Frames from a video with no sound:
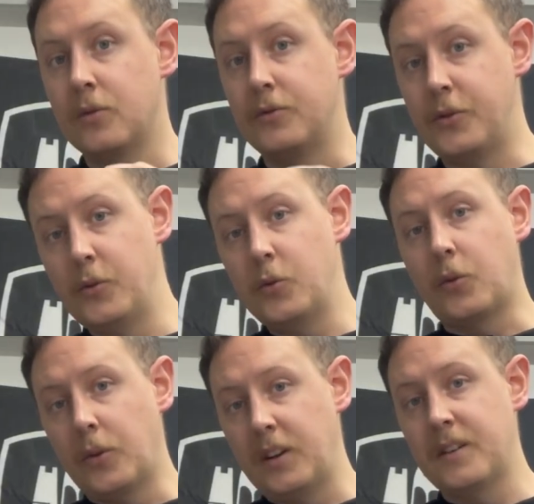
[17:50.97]
do
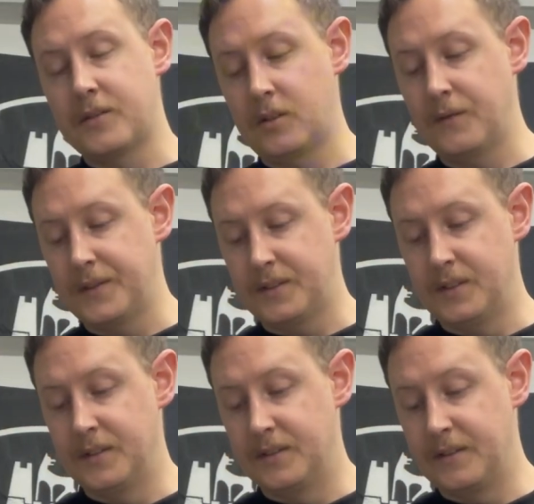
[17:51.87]
clean the
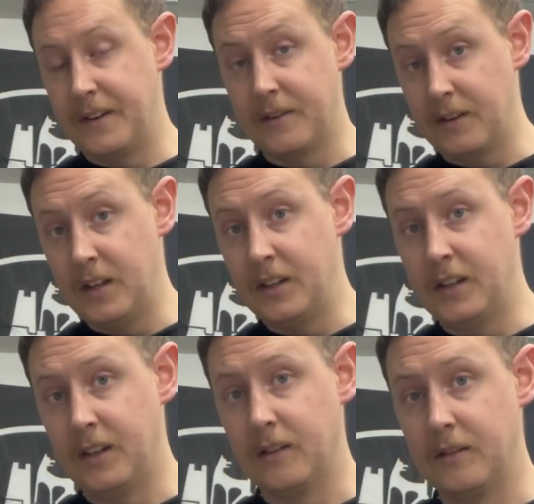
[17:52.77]
surfaces that are in
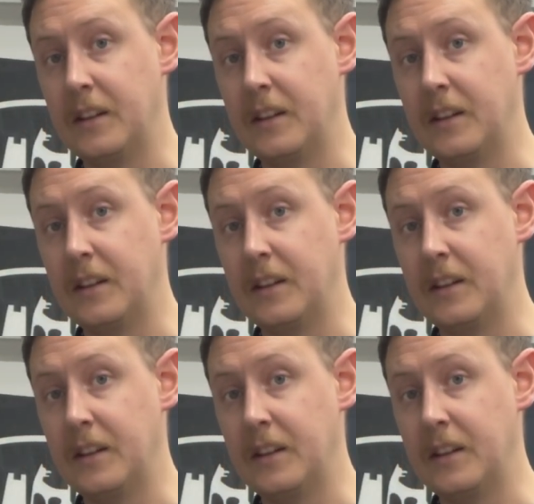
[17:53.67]
here.